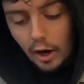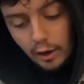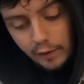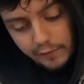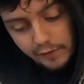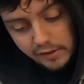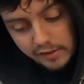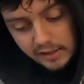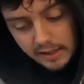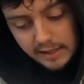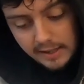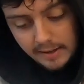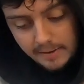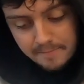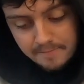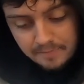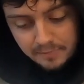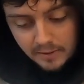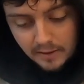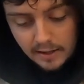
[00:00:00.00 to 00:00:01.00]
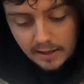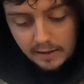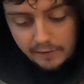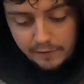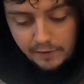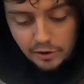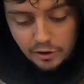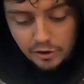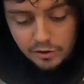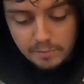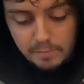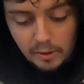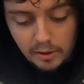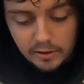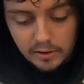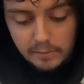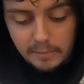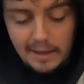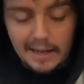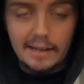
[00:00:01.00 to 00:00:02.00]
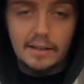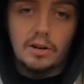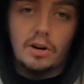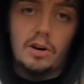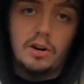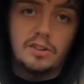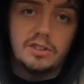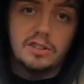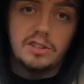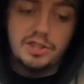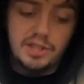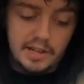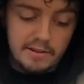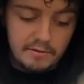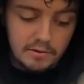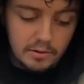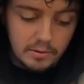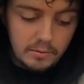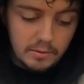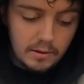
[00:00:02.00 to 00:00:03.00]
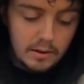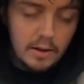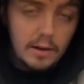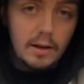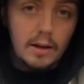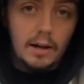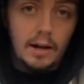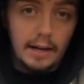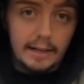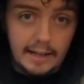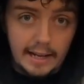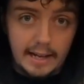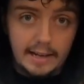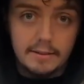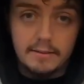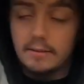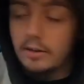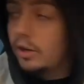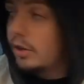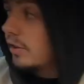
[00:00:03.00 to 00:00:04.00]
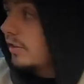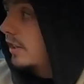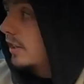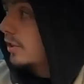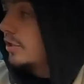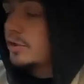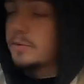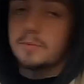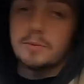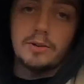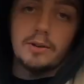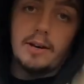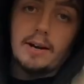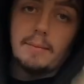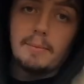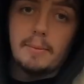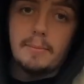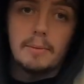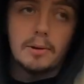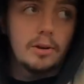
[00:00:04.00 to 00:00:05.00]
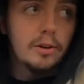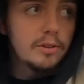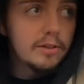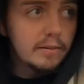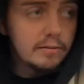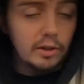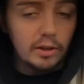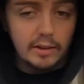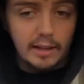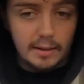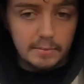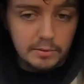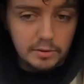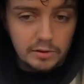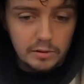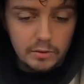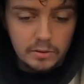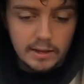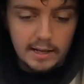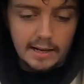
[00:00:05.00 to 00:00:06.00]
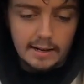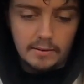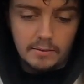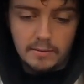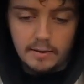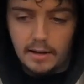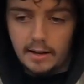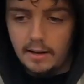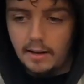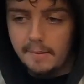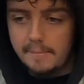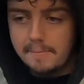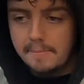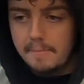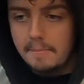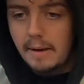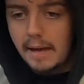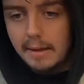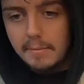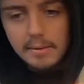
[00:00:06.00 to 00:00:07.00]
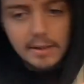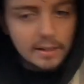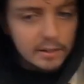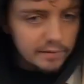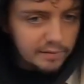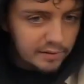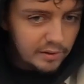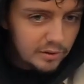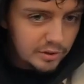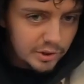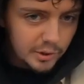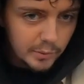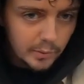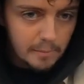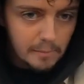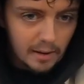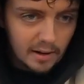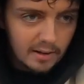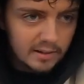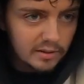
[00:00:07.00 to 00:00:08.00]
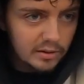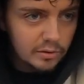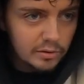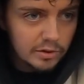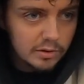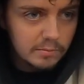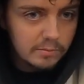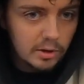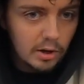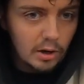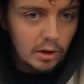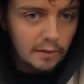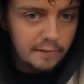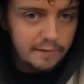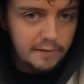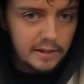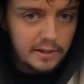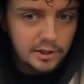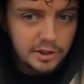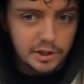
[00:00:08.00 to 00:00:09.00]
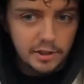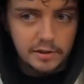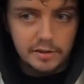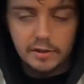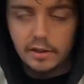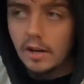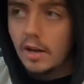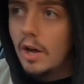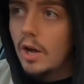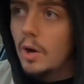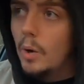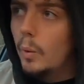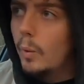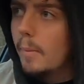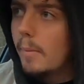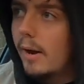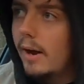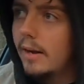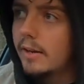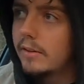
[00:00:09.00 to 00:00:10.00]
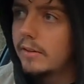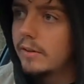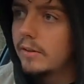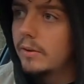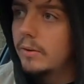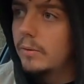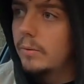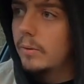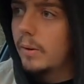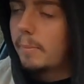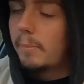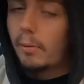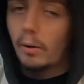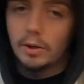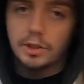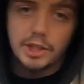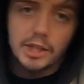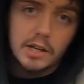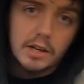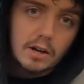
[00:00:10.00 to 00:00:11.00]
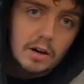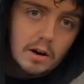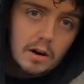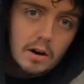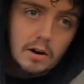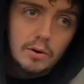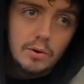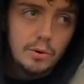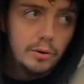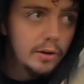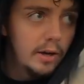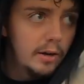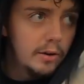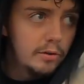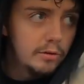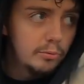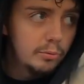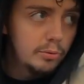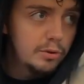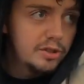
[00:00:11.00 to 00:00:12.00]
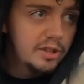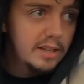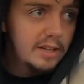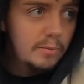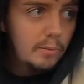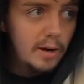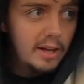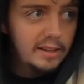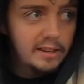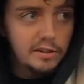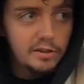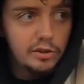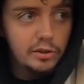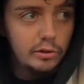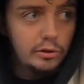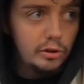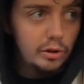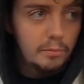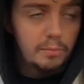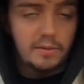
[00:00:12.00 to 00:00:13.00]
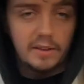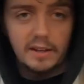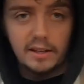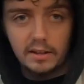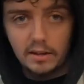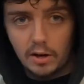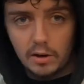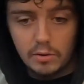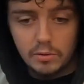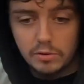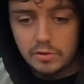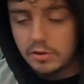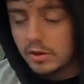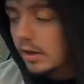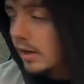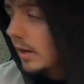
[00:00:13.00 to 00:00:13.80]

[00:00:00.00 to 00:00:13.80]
Obviously, if you're just bothered about cars in general, again, consider subscribing because I've got the M2 now. Maybe in the future we might do some car features. We might do a project car, who knows? We'll see where this YouTube thing goes.